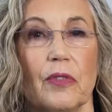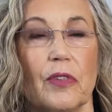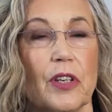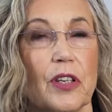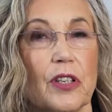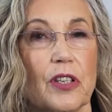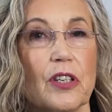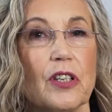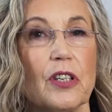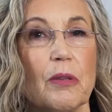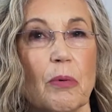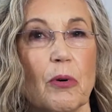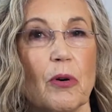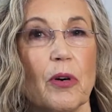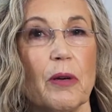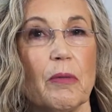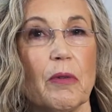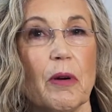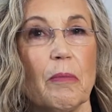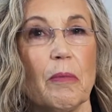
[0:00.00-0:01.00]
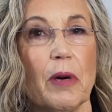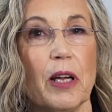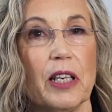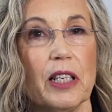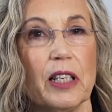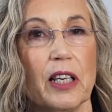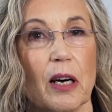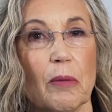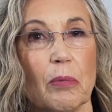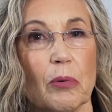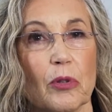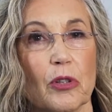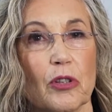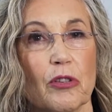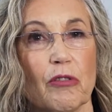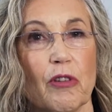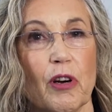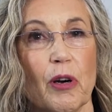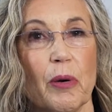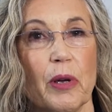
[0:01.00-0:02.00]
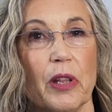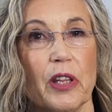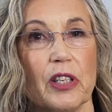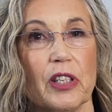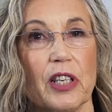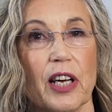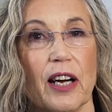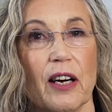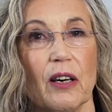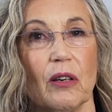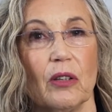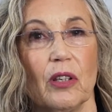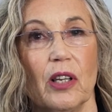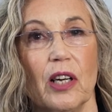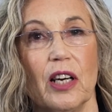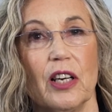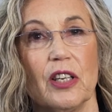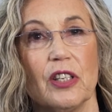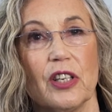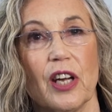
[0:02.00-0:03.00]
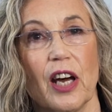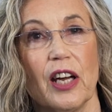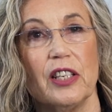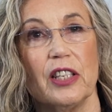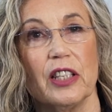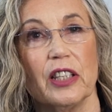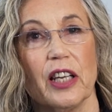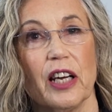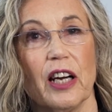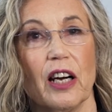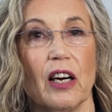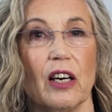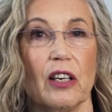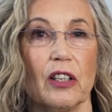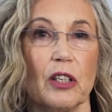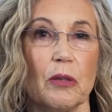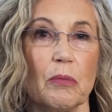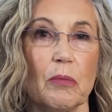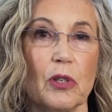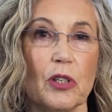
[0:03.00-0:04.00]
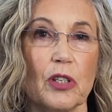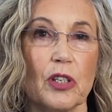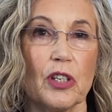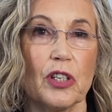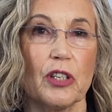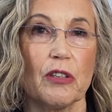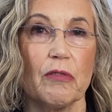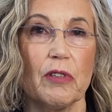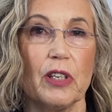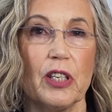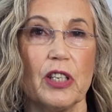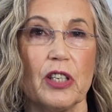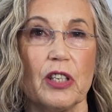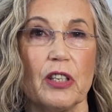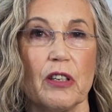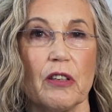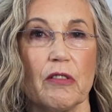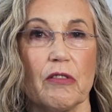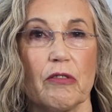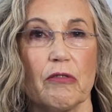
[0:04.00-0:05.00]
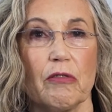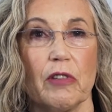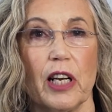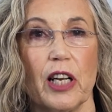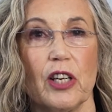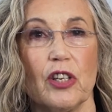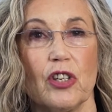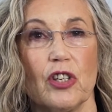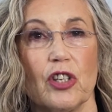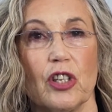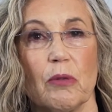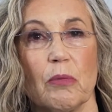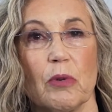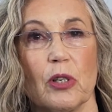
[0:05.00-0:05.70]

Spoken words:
This is the point when many couples throw in the towel, citing their arguments as the reason this relationship